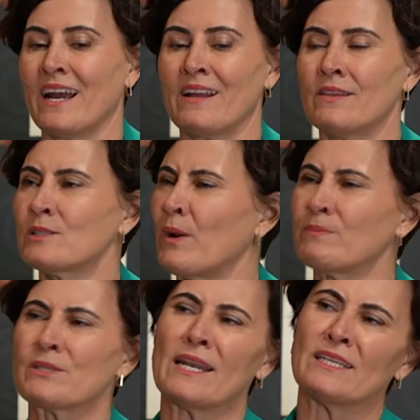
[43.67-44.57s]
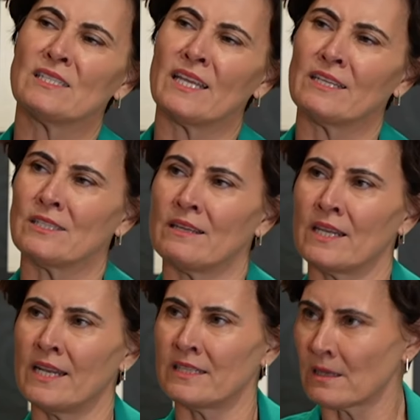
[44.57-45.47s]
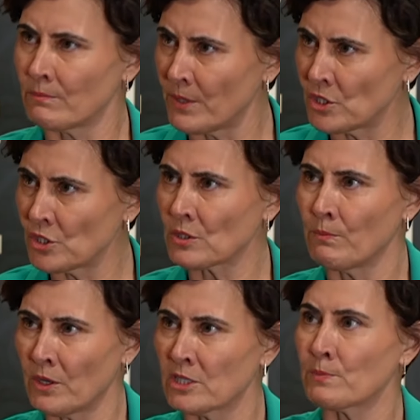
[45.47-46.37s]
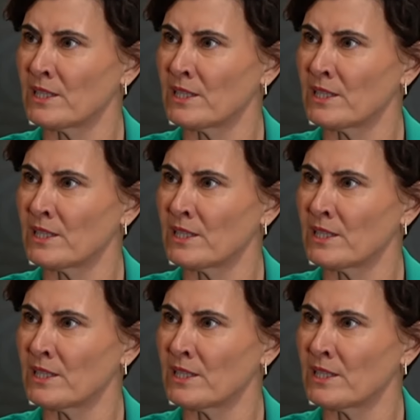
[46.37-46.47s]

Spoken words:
And that's perhaps the less sexy, the less ambitious components,